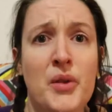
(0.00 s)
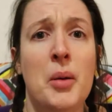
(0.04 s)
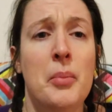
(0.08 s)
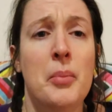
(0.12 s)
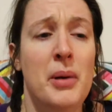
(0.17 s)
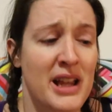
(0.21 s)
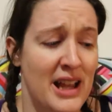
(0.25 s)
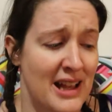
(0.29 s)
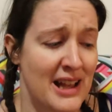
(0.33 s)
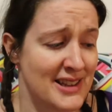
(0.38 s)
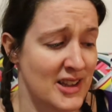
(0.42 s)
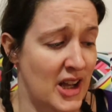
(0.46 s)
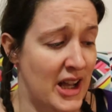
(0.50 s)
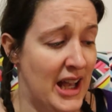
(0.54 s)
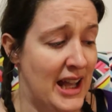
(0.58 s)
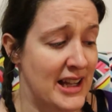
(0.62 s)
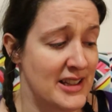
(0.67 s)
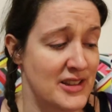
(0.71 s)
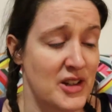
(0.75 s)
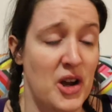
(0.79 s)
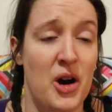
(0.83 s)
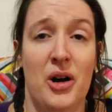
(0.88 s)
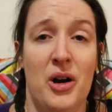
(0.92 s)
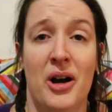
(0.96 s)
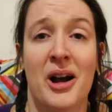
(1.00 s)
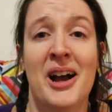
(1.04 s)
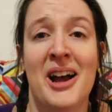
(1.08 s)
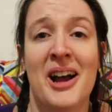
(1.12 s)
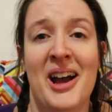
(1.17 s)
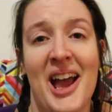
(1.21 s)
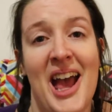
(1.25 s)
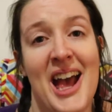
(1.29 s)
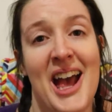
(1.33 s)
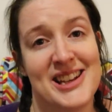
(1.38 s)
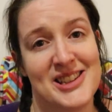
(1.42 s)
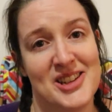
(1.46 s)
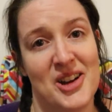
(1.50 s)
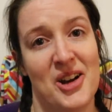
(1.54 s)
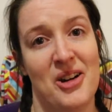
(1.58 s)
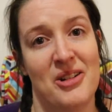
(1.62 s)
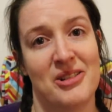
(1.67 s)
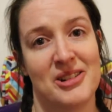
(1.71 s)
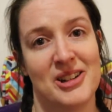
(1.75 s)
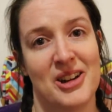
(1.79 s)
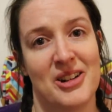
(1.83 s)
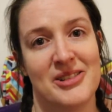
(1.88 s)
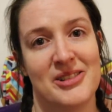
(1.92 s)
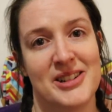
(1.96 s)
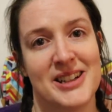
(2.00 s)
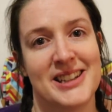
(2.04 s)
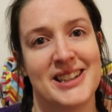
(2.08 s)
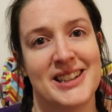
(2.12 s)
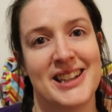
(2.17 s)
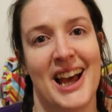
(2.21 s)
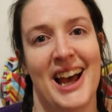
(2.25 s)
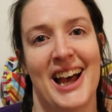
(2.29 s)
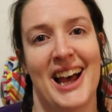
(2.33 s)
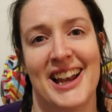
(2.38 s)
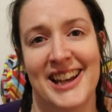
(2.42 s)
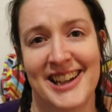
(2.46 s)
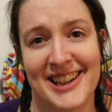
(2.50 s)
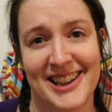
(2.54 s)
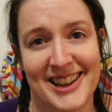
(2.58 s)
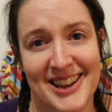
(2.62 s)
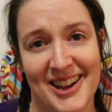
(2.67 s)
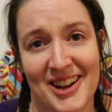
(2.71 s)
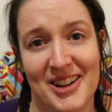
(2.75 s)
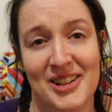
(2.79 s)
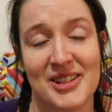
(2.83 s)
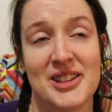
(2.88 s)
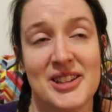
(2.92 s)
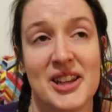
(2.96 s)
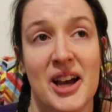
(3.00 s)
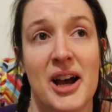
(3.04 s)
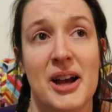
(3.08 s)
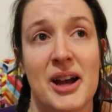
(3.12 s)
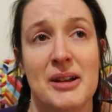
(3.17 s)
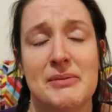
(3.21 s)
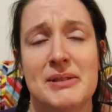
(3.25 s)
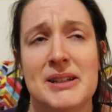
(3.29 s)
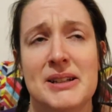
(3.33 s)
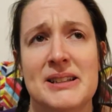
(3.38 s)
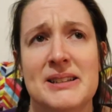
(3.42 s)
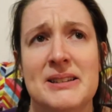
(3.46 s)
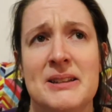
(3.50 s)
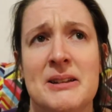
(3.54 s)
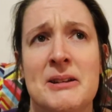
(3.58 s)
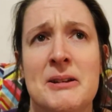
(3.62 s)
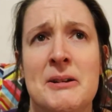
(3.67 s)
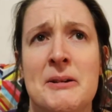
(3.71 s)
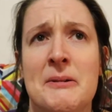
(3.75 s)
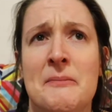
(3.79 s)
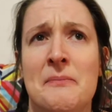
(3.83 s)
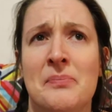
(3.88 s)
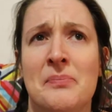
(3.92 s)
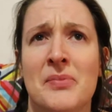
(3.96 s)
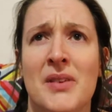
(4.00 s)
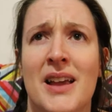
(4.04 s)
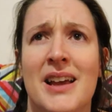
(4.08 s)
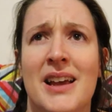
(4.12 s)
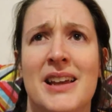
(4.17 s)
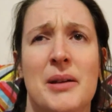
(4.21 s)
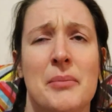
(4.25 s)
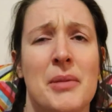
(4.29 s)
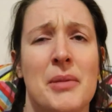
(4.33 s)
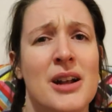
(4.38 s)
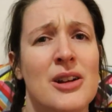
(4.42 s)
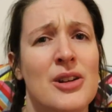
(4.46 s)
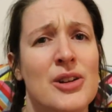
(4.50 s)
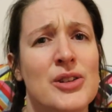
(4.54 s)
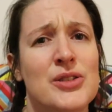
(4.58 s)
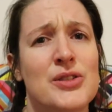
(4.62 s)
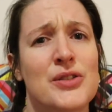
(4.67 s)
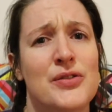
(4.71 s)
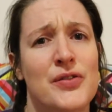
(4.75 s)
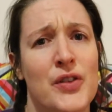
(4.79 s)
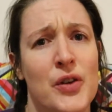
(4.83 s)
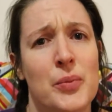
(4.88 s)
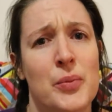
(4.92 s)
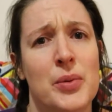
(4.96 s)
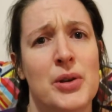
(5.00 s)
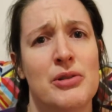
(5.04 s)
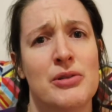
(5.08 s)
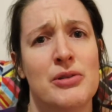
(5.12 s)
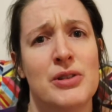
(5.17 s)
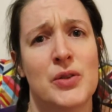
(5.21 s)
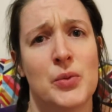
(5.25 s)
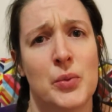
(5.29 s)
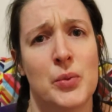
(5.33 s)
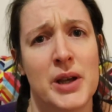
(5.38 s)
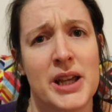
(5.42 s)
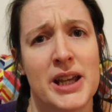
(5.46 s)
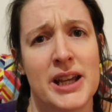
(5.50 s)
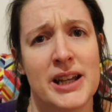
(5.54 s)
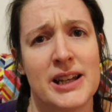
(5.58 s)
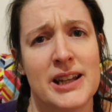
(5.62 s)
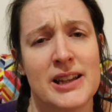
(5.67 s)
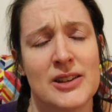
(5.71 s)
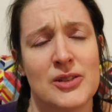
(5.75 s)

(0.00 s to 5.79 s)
But yes, I had to hold Laurie's hand the whole time because, yeah, my claustrophobia is weird.